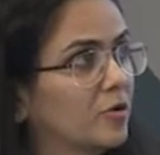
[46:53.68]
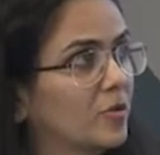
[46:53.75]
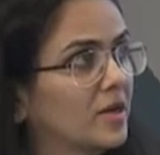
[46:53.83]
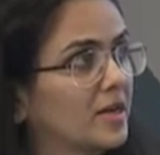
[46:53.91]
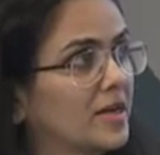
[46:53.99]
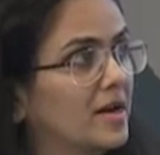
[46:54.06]

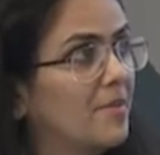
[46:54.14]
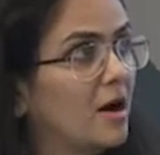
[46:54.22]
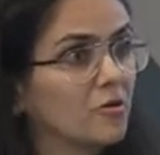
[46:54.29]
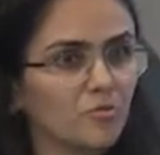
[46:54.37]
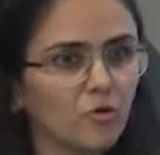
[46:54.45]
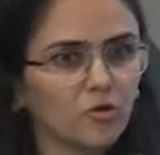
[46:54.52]
quickly
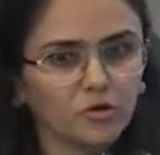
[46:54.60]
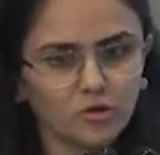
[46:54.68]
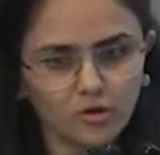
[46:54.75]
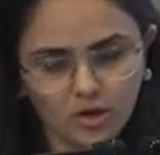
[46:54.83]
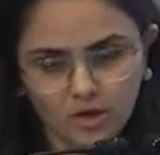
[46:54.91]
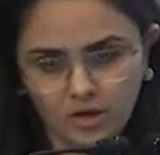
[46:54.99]
about
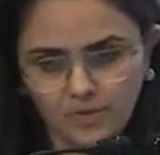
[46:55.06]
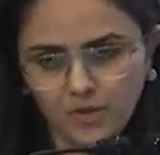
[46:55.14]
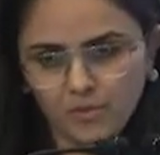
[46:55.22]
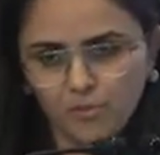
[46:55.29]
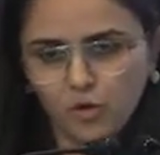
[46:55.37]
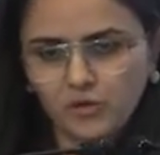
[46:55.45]

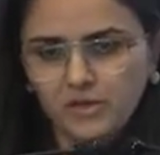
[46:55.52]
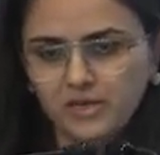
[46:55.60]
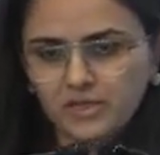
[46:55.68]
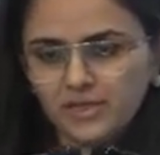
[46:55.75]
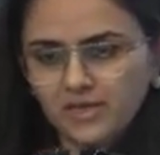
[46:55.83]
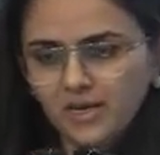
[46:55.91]
both
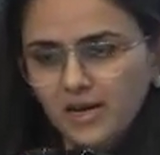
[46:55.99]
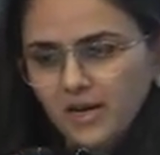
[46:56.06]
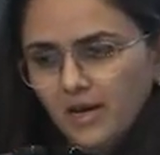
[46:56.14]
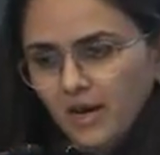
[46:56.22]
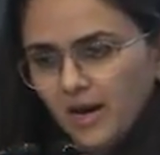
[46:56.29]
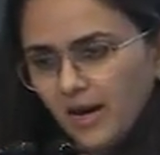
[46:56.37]
these.
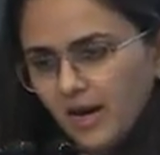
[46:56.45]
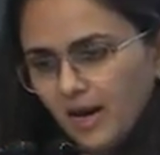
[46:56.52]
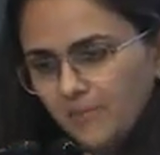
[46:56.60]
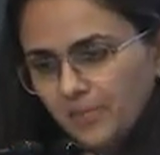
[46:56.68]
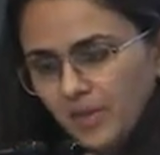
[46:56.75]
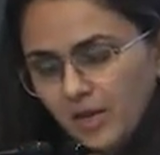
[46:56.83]

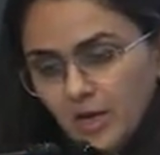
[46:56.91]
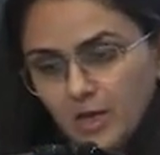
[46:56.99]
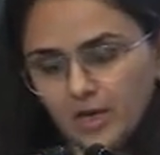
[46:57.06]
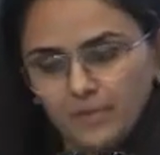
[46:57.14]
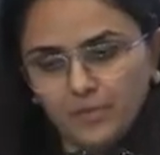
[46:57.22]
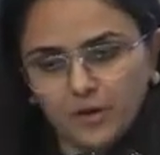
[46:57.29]

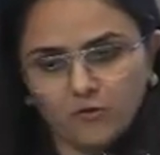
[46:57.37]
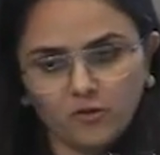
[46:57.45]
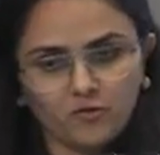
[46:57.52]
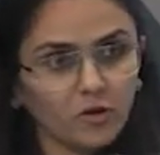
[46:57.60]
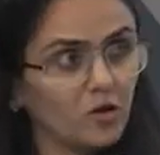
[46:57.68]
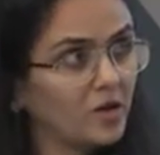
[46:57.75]
So
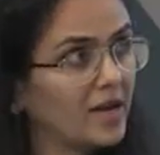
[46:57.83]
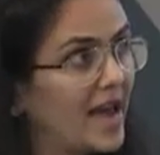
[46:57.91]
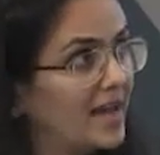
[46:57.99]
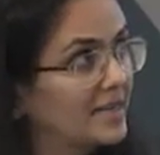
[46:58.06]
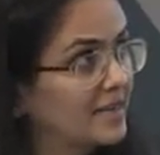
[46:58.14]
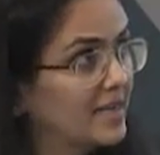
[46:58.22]
if you look
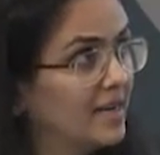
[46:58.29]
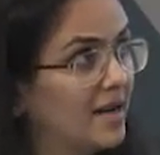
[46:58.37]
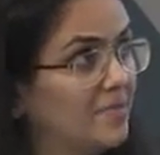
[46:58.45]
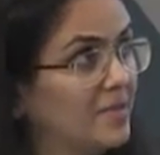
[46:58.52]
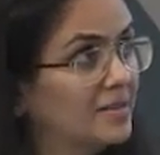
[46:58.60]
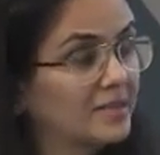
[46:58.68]
at
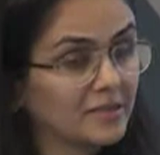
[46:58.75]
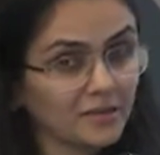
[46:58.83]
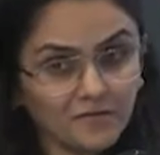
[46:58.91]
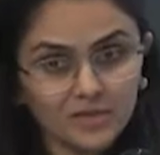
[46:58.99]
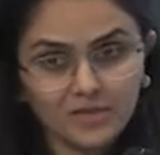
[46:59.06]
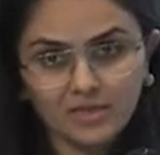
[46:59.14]

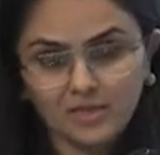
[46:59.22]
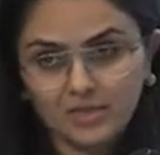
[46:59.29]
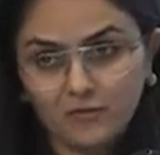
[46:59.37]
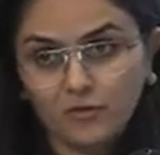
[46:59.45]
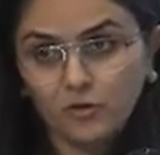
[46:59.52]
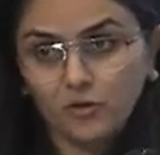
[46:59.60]
services,
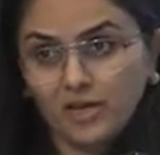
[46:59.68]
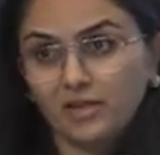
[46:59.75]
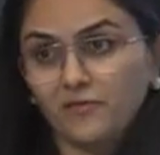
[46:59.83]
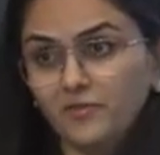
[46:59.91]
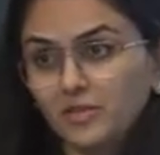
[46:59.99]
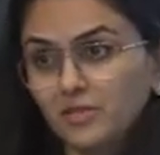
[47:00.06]
if you look at
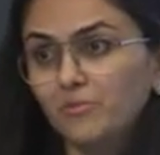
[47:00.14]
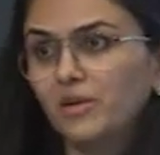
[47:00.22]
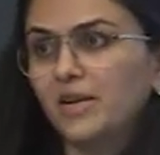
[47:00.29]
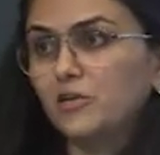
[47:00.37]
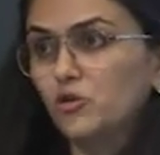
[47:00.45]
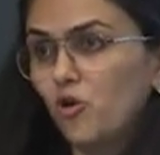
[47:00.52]
the
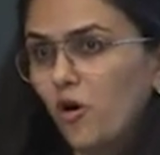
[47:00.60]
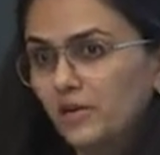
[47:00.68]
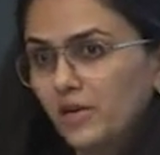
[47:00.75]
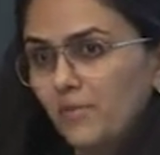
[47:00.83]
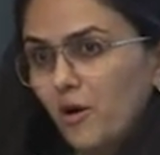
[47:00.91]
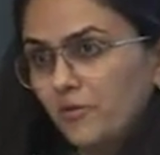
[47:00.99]
visible and
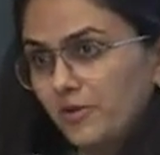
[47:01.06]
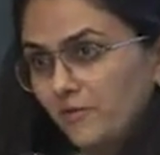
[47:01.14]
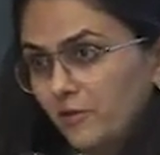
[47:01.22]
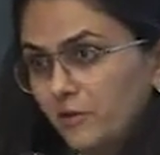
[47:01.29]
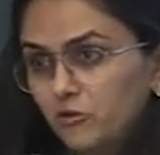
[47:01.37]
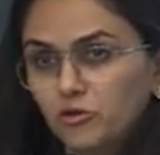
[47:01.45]
talked about
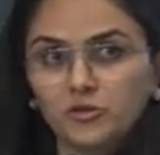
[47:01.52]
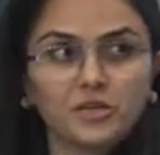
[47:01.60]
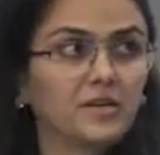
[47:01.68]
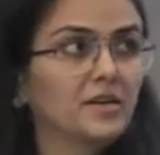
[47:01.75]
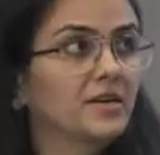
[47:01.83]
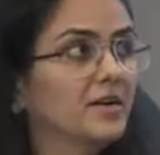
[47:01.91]
revolution
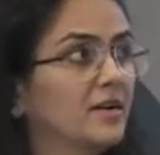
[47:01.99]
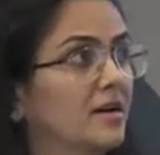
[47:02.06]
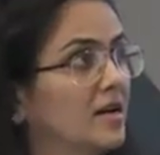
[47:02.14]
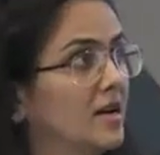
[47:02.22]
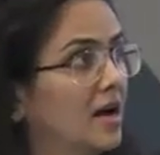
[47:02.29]
in India,